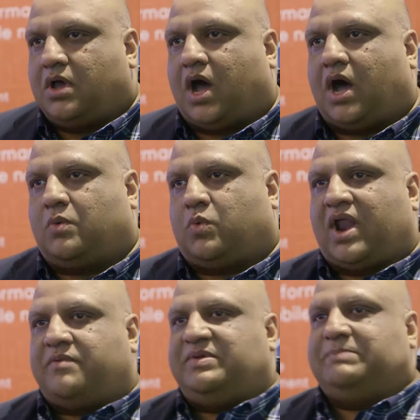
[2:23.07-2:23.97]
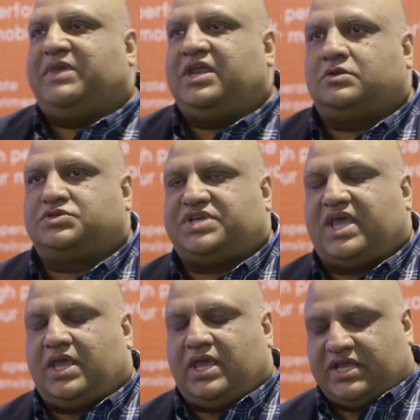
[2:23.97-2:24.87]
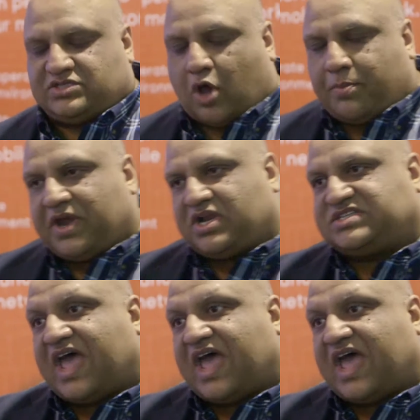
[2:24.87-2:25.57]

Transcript: What I mean to say is the operators